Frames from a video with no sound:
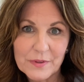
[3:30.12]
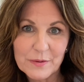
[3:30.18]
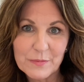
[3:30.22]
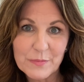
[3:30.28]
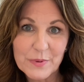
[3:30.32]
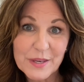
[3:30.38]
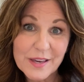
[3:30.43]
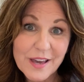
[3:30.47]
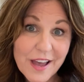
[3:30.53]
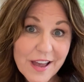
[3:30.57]

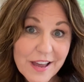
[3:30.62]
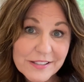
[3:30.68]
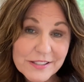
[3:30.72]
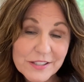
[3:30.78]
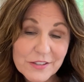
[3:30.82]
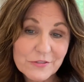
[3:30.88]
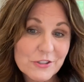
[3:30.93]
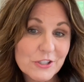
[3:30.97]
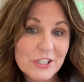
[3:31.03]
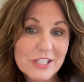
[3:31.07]
Because
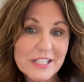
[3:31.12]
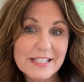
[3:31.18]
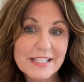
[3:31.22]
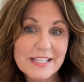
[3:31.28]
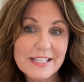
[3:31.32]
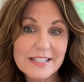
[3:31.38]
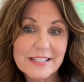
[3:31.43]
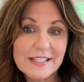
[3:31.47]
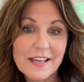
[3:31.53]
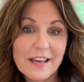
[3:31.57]
of
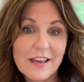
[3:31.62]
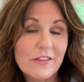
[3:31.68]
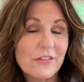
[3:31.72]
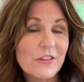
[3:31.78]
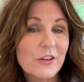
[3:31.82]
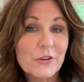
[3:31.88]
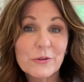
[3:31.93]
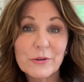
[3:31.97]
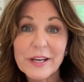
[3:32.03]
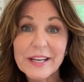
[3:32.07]
Jesus,
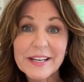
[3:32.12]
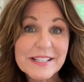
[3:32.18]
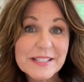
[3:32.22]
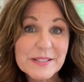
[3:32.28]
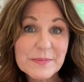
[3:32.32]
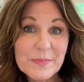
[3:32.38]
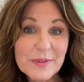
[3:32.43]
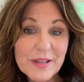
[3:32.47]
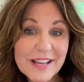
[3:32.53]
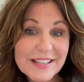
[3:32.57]
the
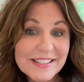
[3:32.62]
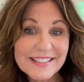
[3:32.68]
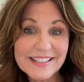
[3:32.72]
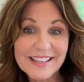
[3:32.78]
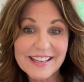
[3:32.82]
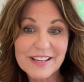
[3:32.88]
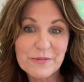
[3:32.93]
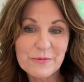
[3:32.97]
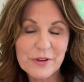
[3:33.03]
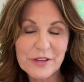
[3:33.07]
greatest
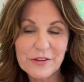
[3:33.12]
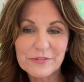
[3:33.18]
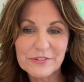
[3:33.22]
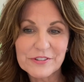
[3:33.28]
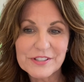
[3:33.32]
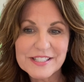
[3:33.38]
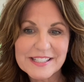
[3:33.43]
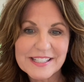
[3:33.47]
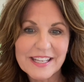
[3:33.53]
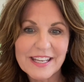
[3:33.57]
blessing we've
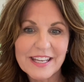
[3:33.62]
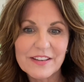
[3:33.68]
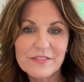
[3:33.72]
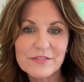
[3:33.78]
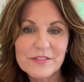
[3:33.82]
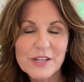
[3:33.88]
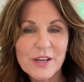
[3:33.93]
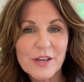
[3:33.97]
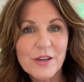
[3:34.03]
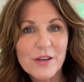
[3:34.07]

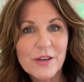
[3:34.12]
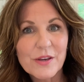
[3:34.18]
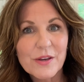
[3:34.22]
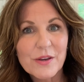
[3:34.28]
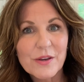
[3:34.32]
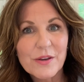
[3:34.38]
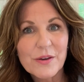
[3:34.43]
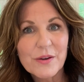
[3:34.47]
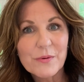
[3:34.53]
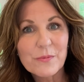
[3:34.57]
received,
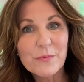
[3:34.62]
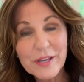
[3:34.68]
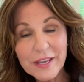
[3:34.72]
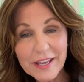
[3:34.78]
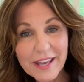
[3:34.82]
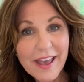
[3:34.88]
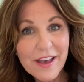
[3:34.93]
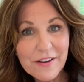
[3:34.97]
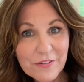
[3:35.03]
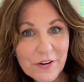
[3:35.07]

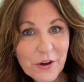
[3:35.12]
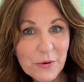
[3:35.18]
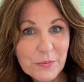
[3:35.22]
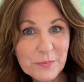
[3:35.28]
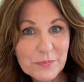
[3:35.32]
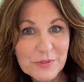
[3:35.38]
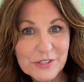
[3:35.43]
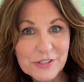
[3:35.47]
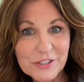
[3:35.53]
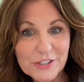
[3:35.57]
we have
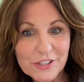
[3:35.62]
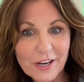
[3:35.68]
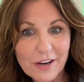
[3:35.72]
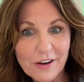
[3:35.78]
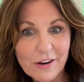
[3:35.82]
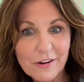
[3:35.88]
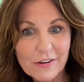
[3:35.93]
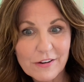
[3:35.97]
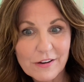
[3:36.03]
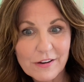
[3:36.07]
hope to
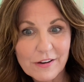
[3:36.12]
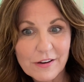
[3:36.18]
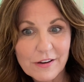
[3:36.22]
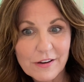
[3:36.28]
share.